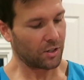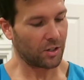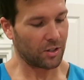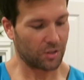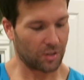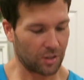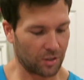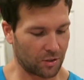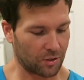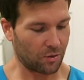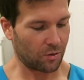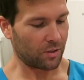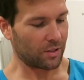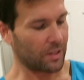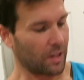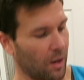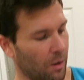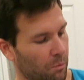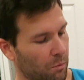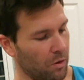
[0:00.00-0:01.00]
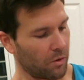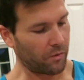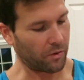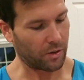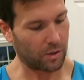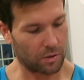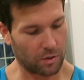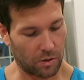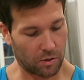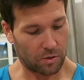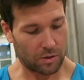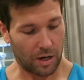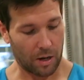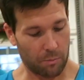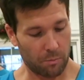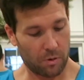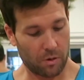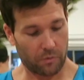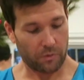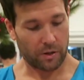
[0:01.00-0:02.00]
she just says, don't stop moving, because if you
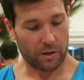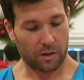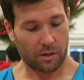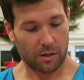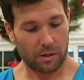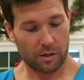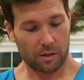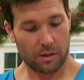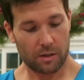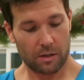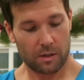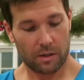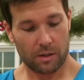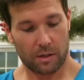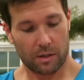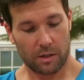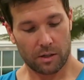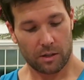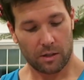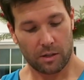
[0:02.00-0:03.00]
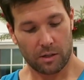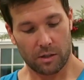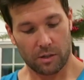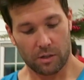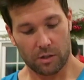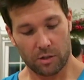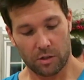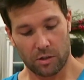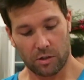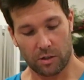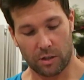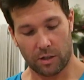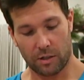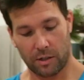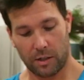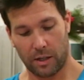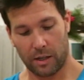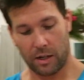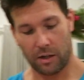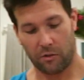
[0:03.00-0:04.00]
stop moving, she
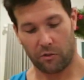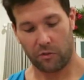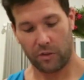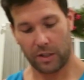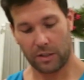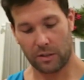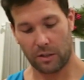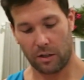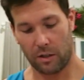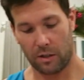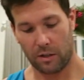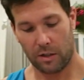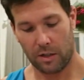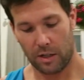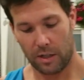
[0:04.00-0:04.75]
starts getting a fussing.